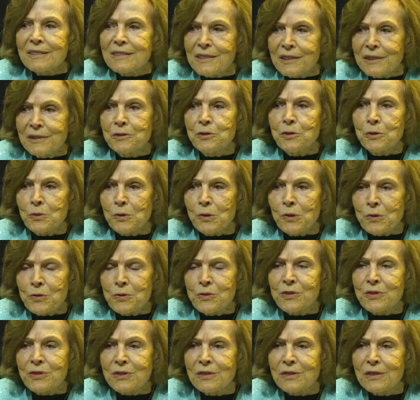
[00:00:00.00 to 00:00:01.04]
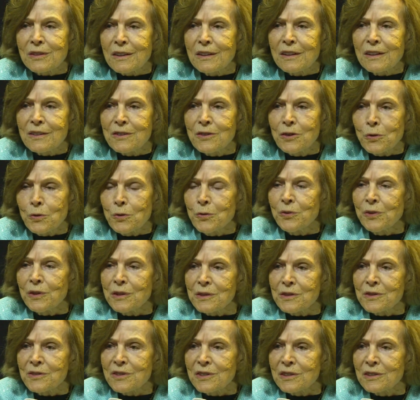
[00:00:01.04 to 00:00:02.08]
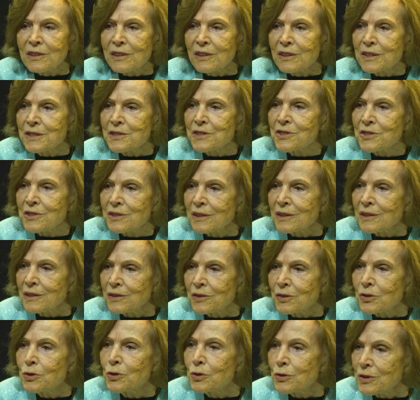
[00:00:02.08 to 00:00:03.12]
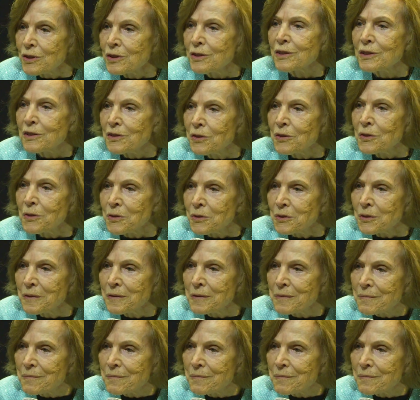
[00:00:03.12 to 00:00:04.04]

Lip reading: 10-year-olds know things that Einstein could not know.